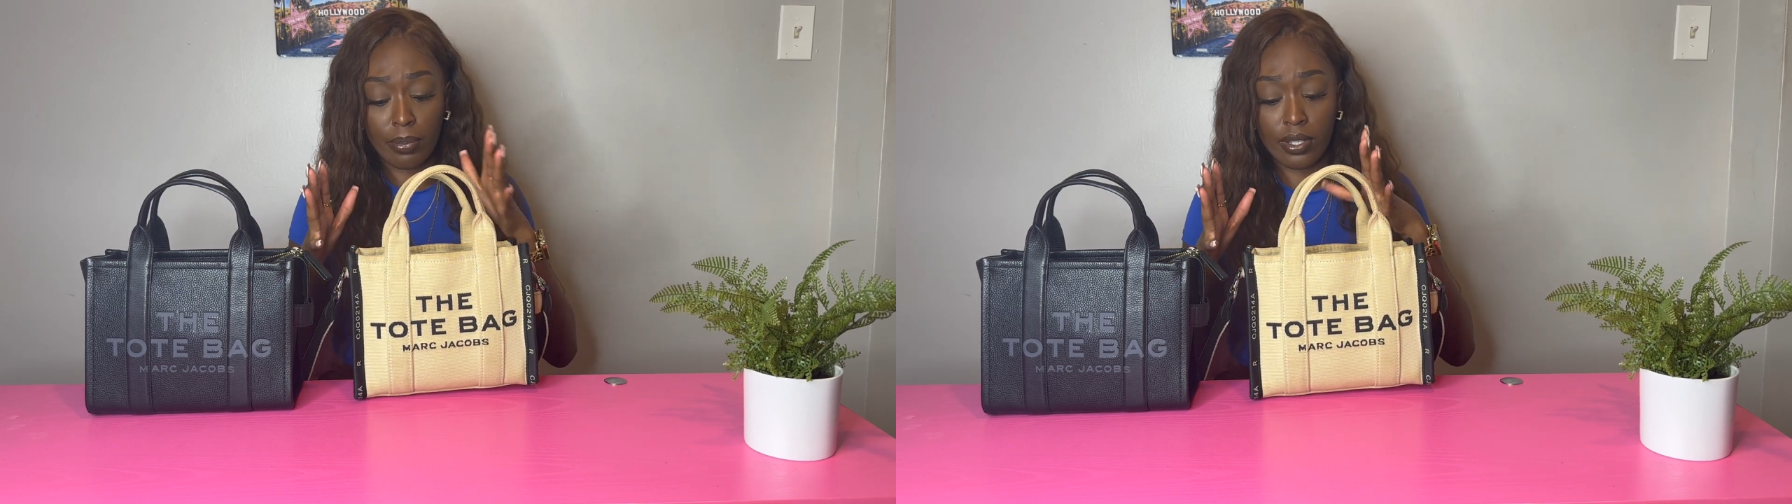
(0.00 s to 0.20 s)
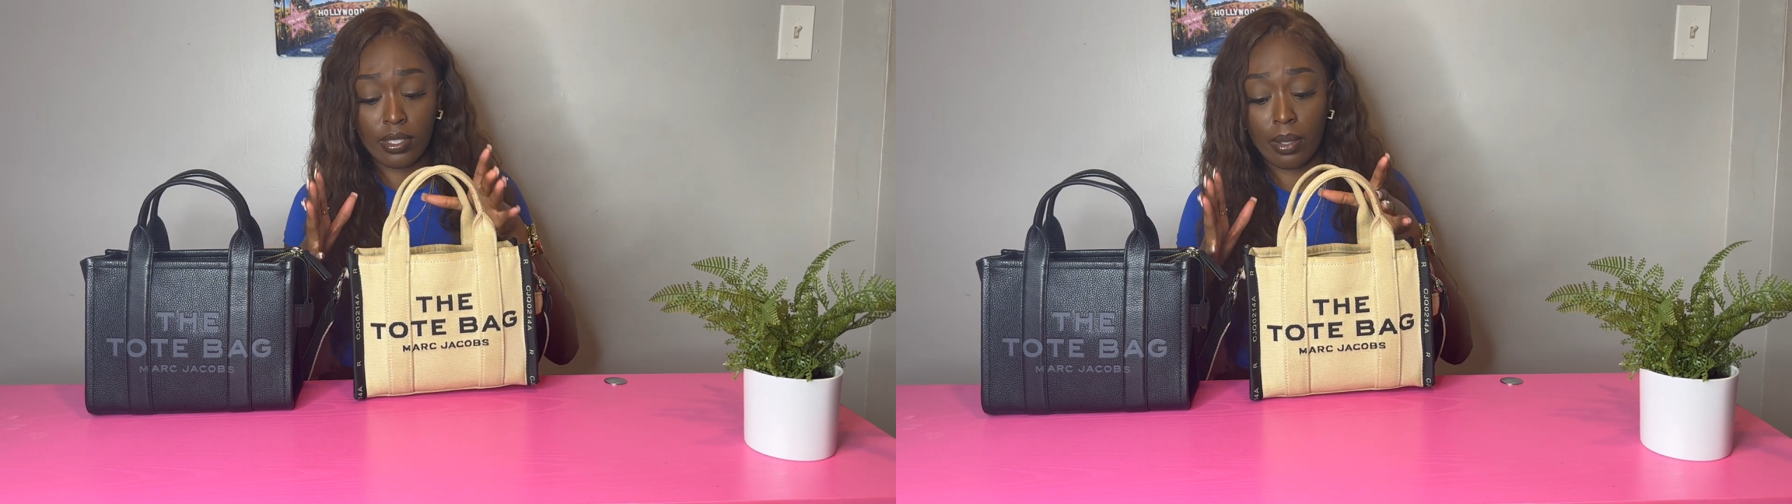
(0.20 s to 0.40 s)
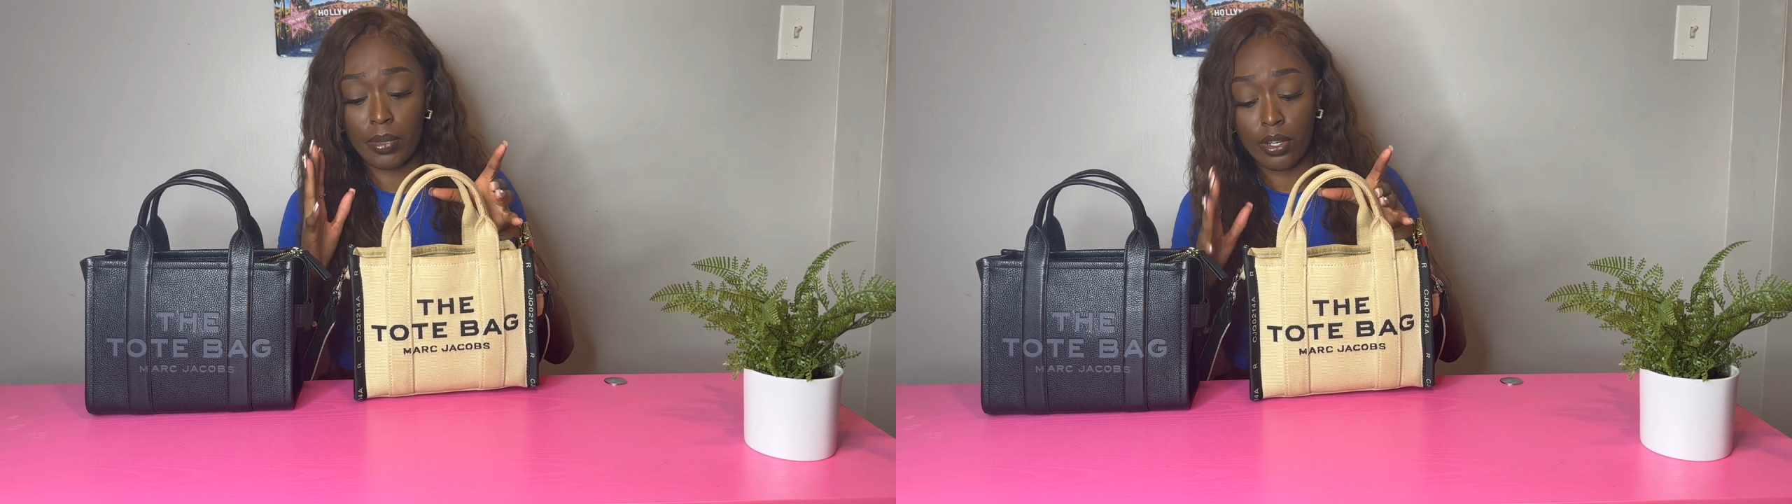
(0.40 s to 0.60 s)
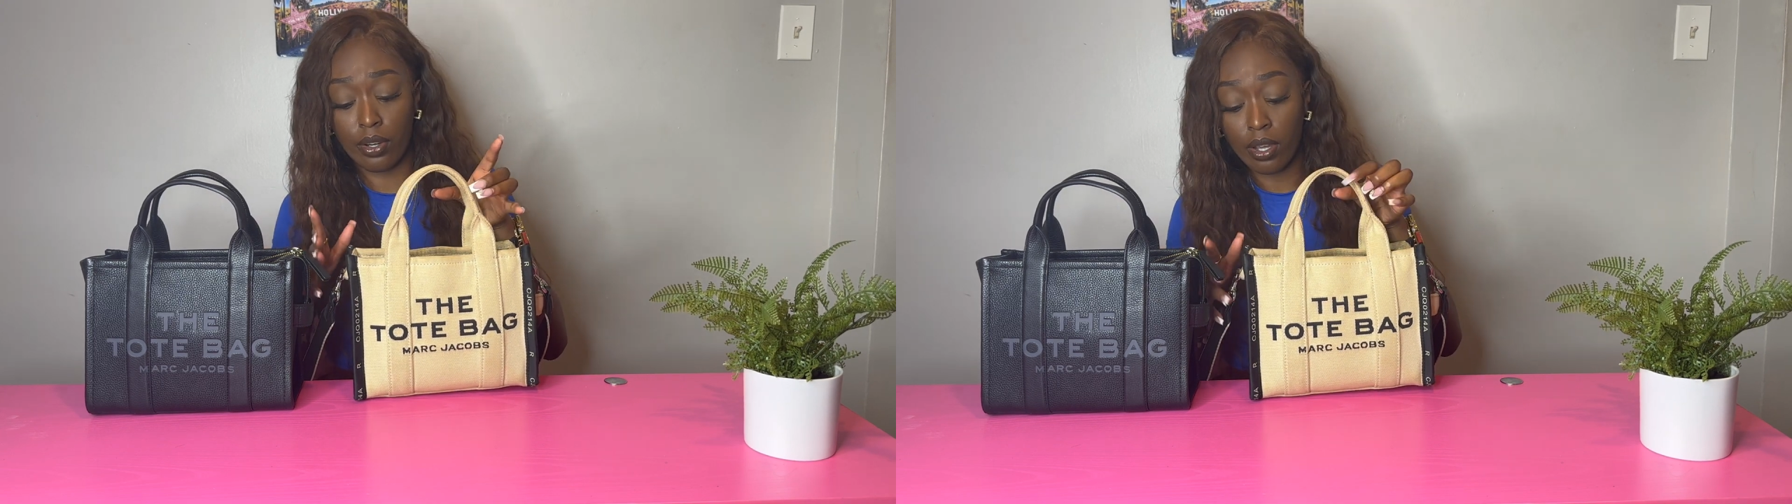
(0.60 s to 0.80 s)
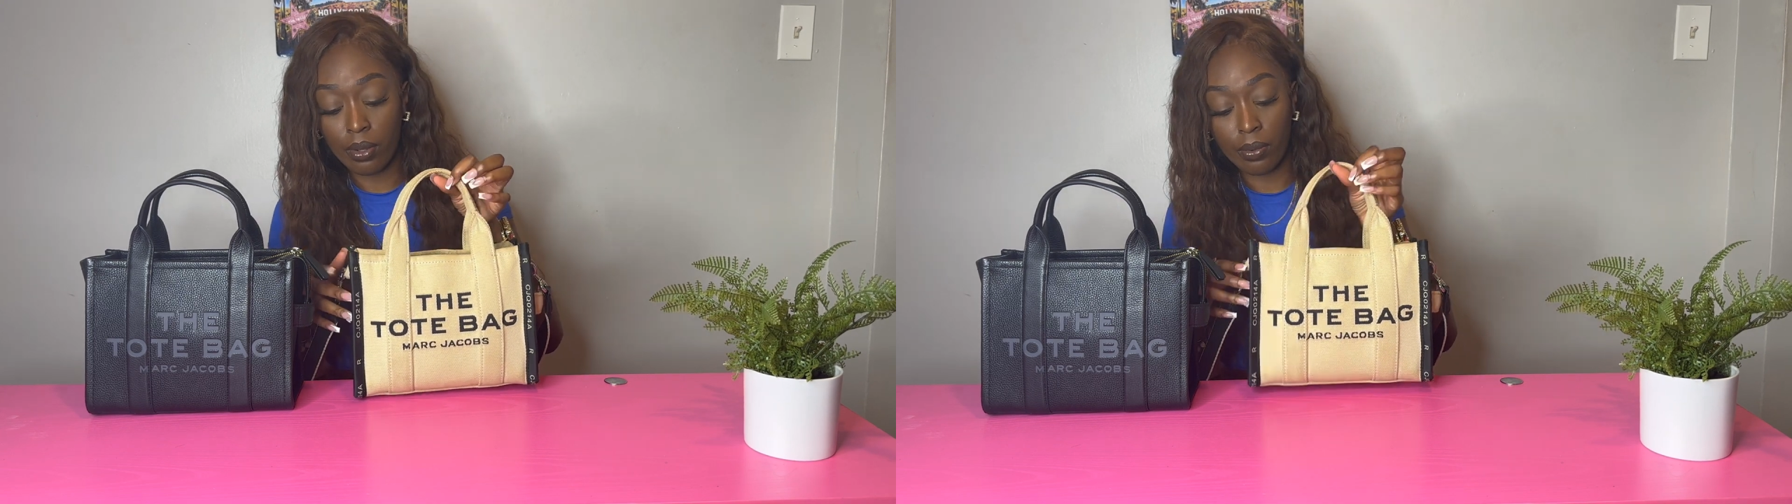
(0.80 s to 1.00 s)
please let me
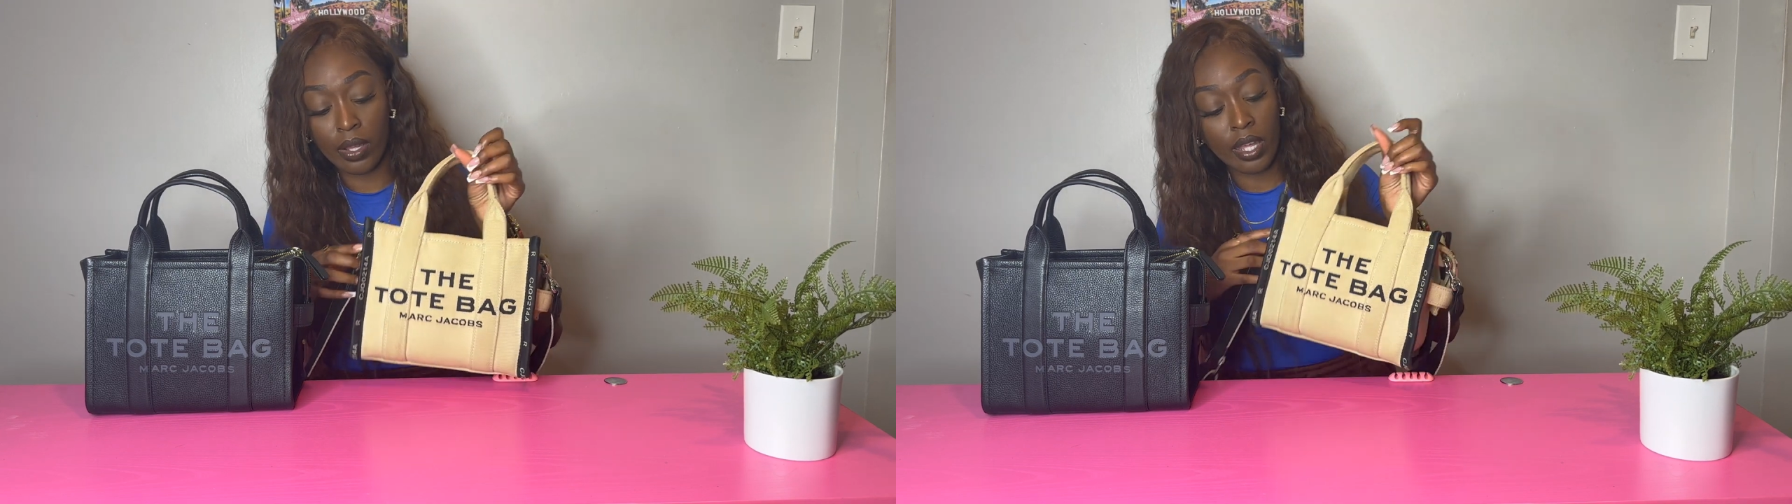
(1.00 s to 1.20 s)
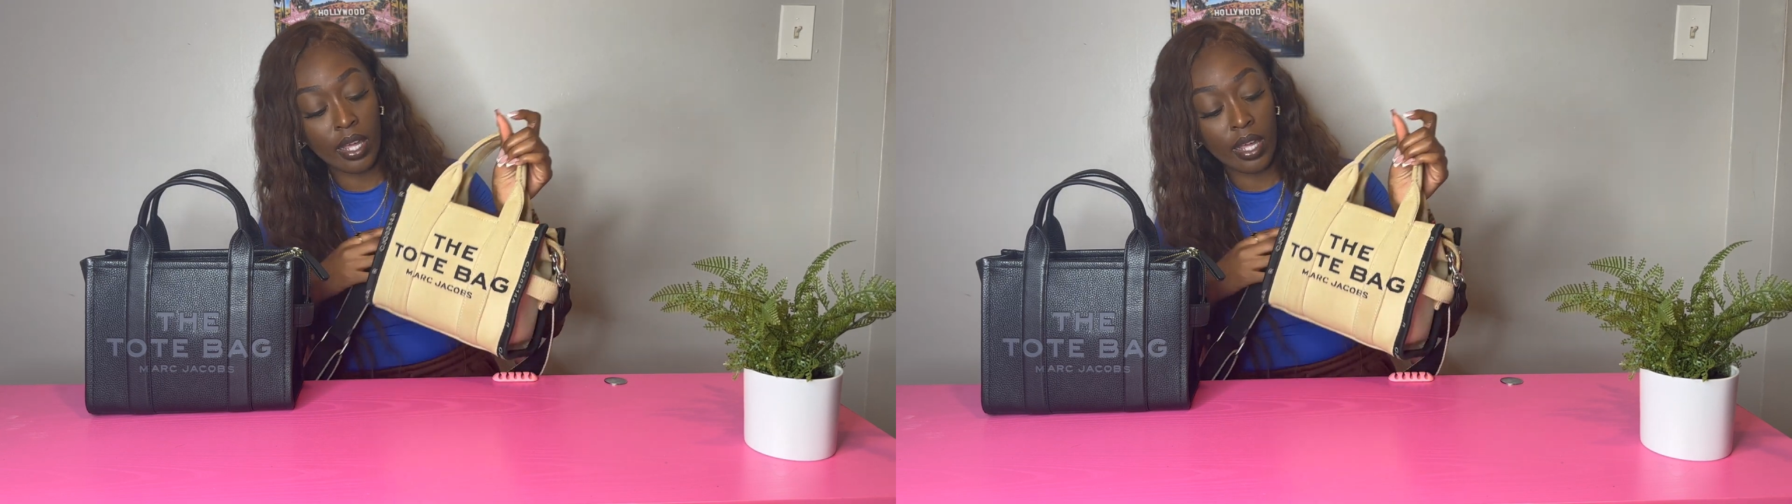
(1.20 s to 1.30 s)
know.